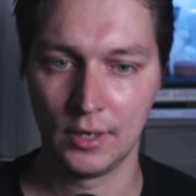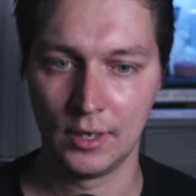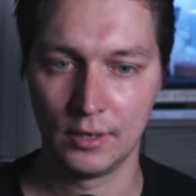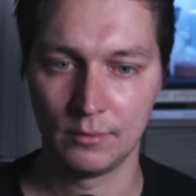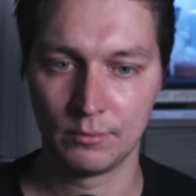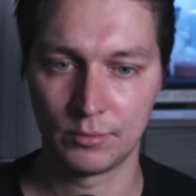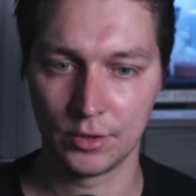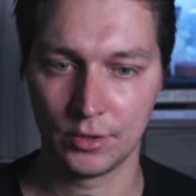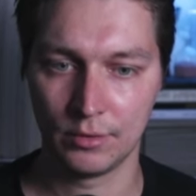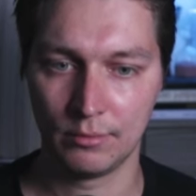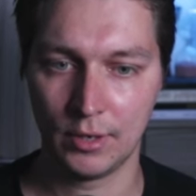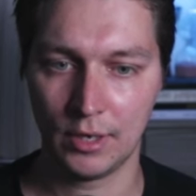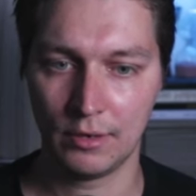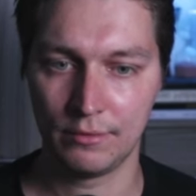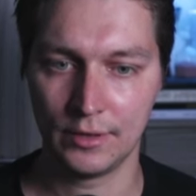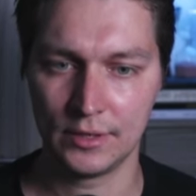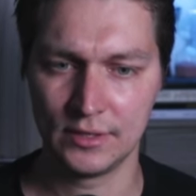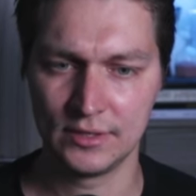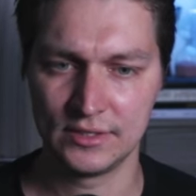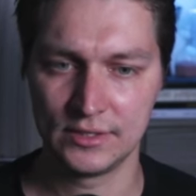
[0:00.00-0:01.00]
protobuf,
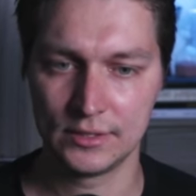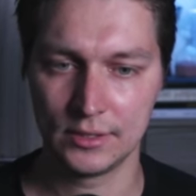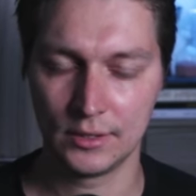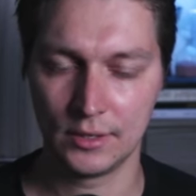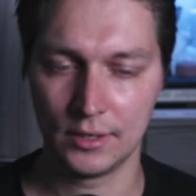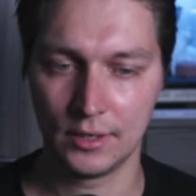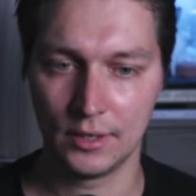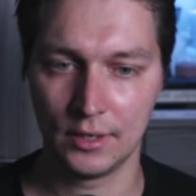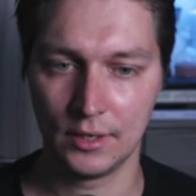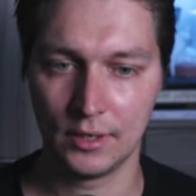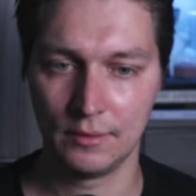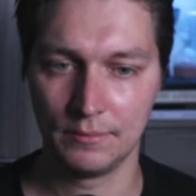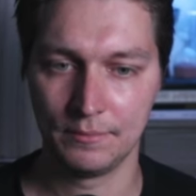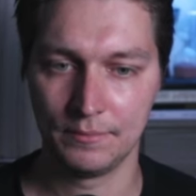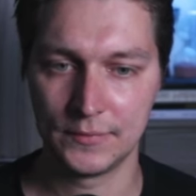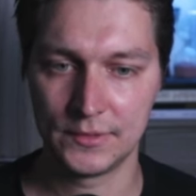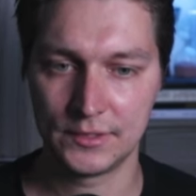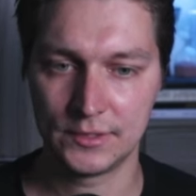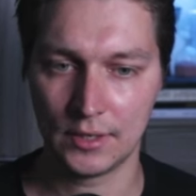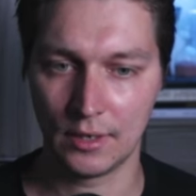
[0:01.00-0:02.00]
and
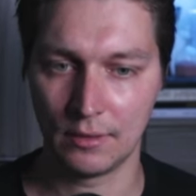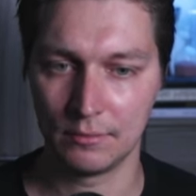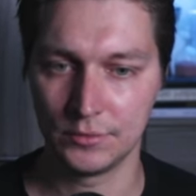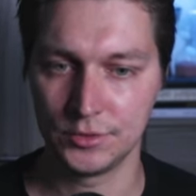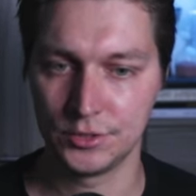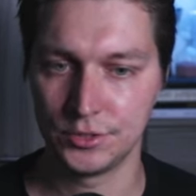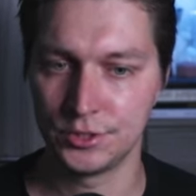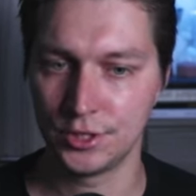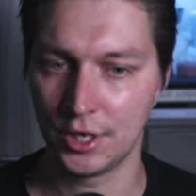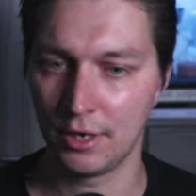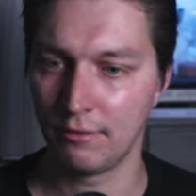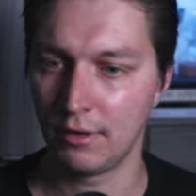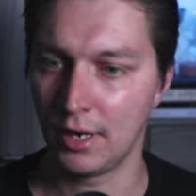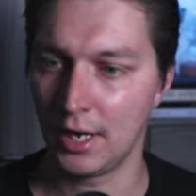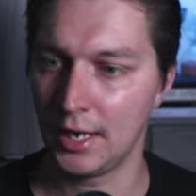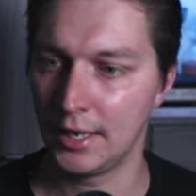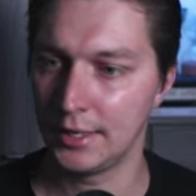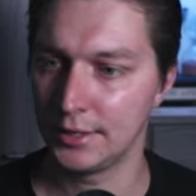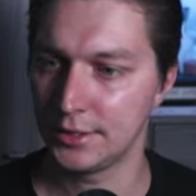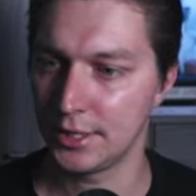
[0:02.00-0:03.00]
some Java
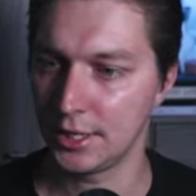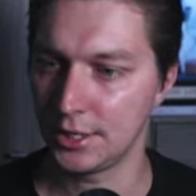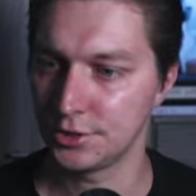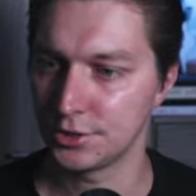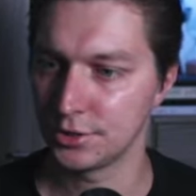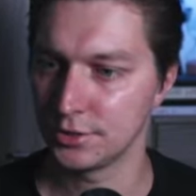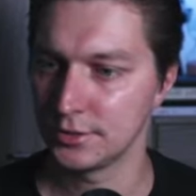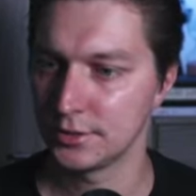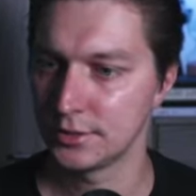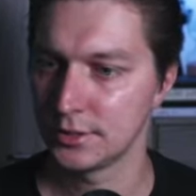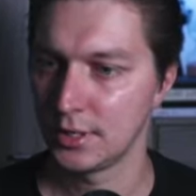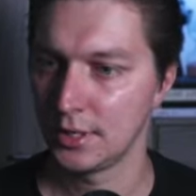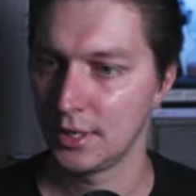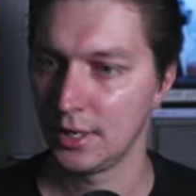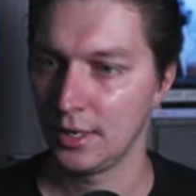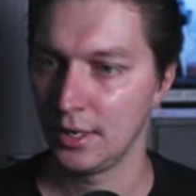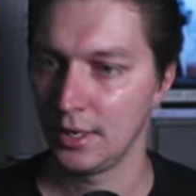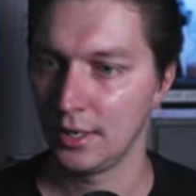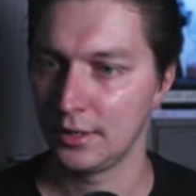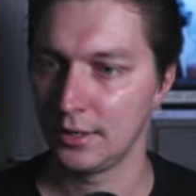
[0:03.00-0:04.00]
annotations
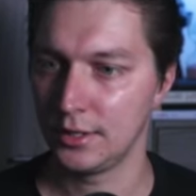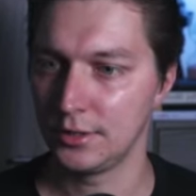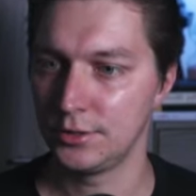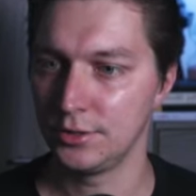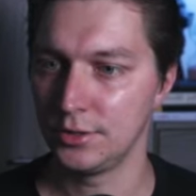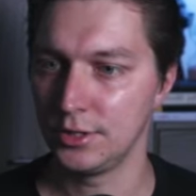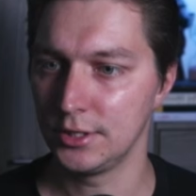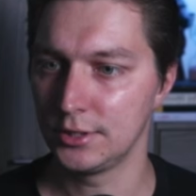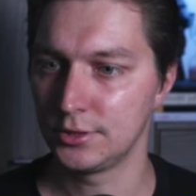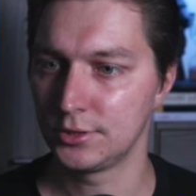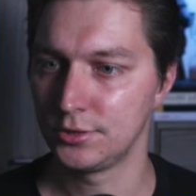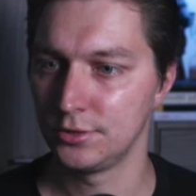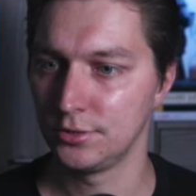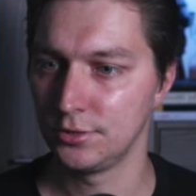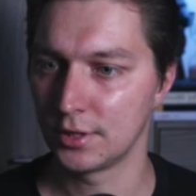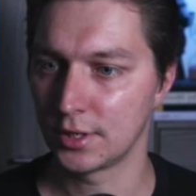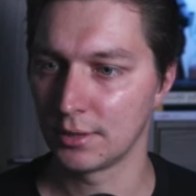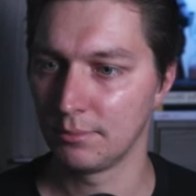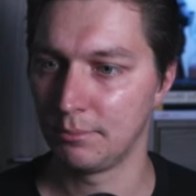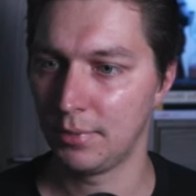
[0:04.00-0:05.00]
that you need to
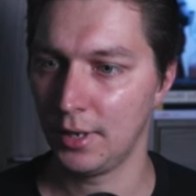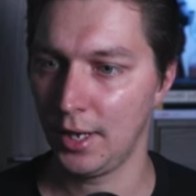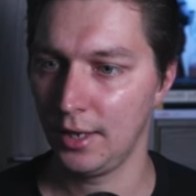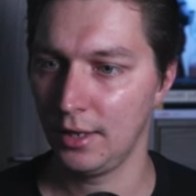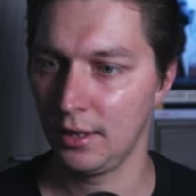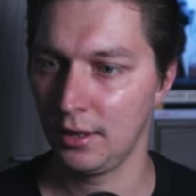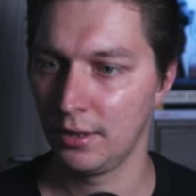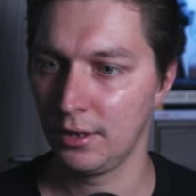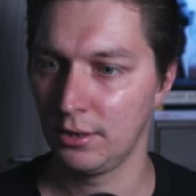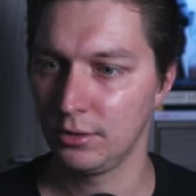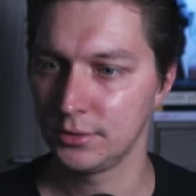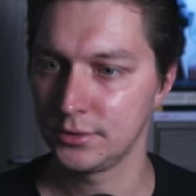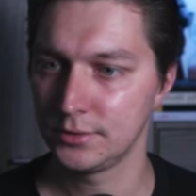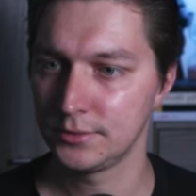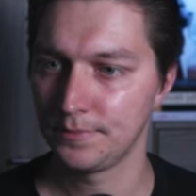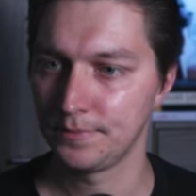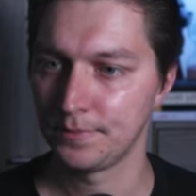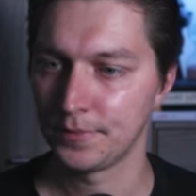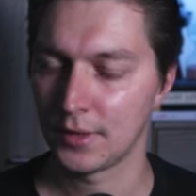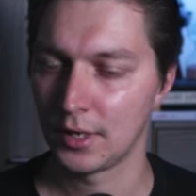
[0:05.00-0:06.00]
compile those.
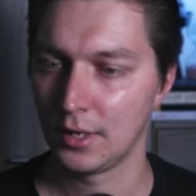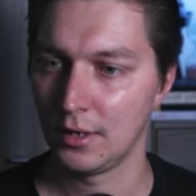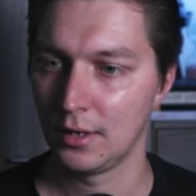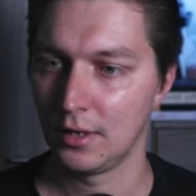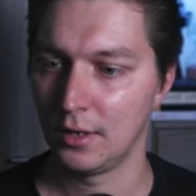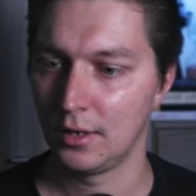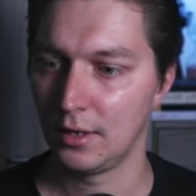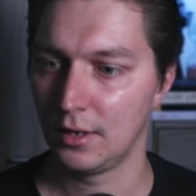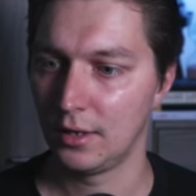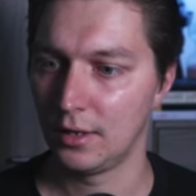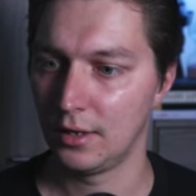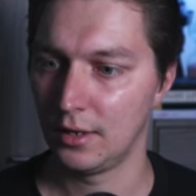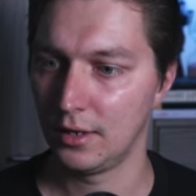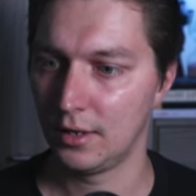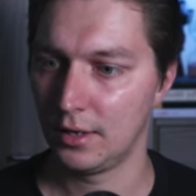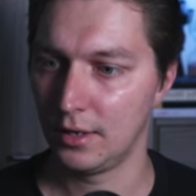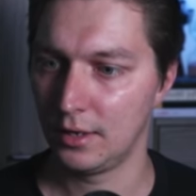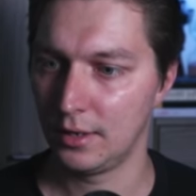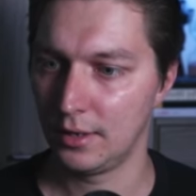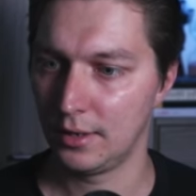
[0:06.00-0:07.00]

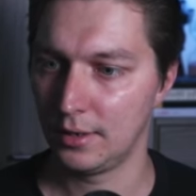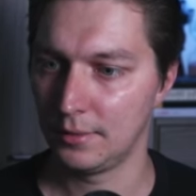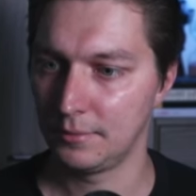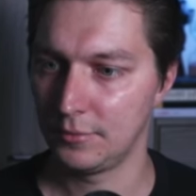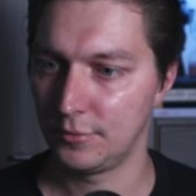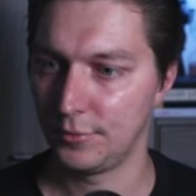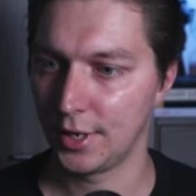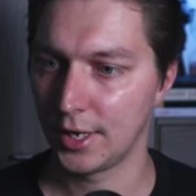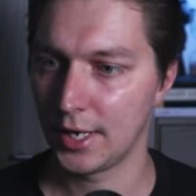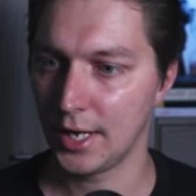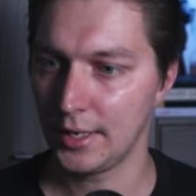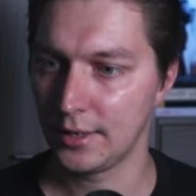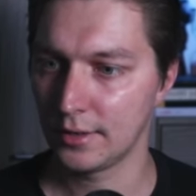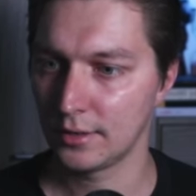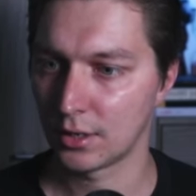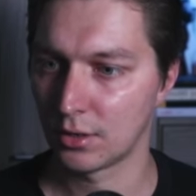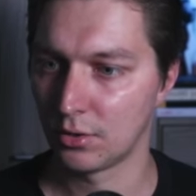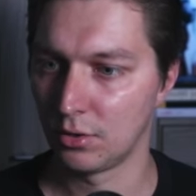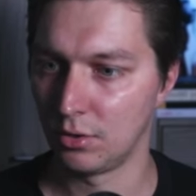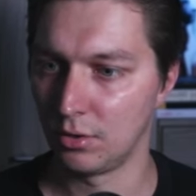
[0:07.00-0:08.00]
Regarding
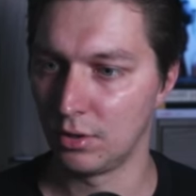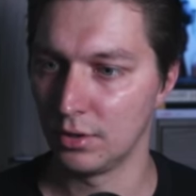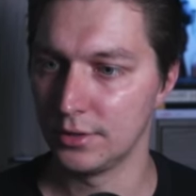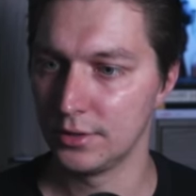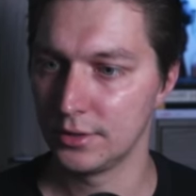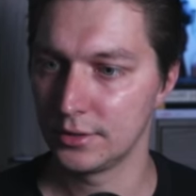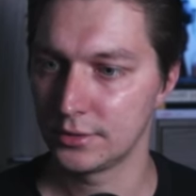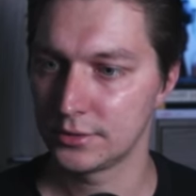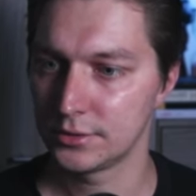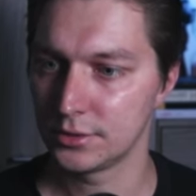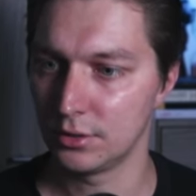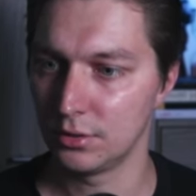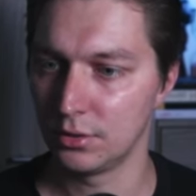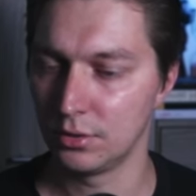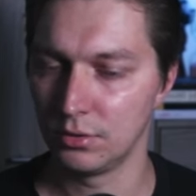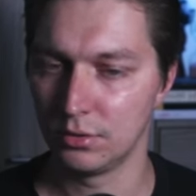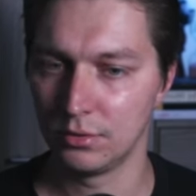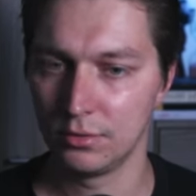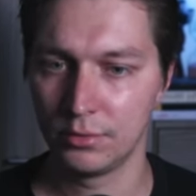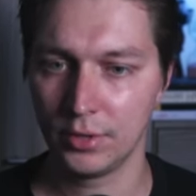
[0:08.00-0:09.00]
the code,
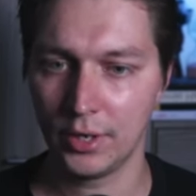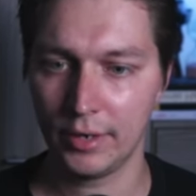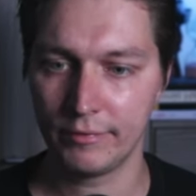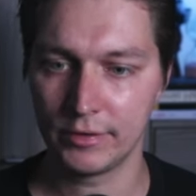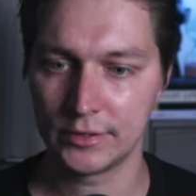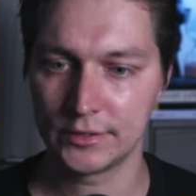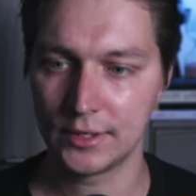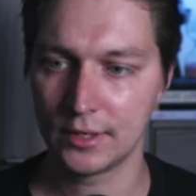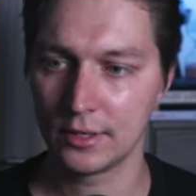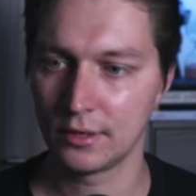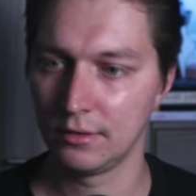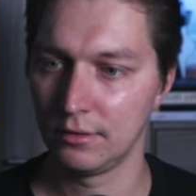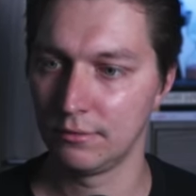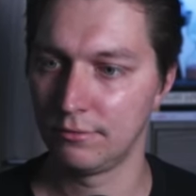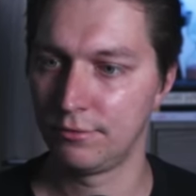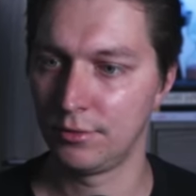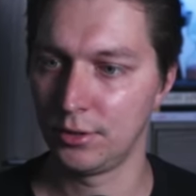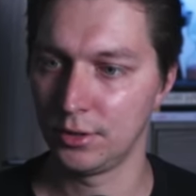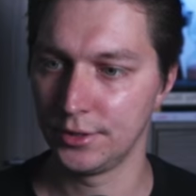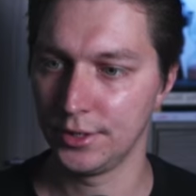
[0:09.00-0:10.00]
so we have a single
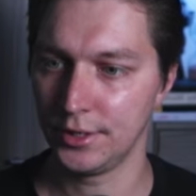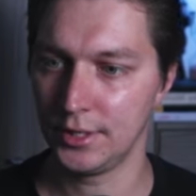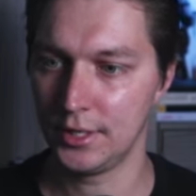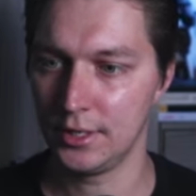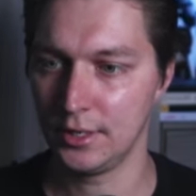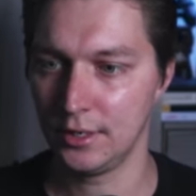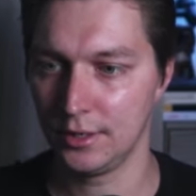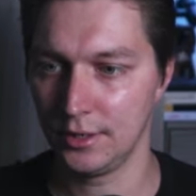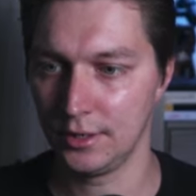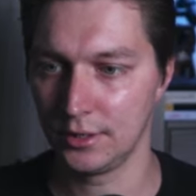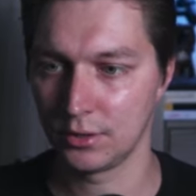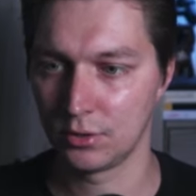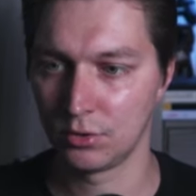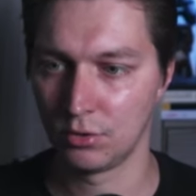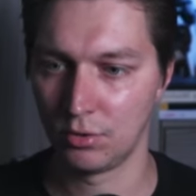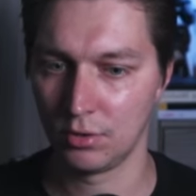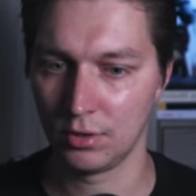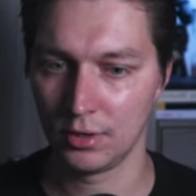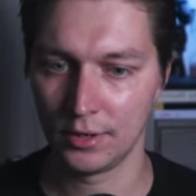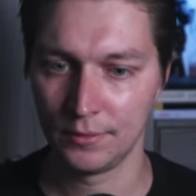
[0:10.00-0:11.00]
folder here in
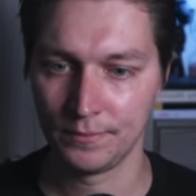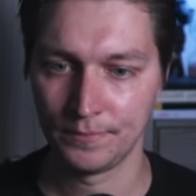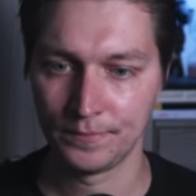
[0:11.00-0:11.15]
core.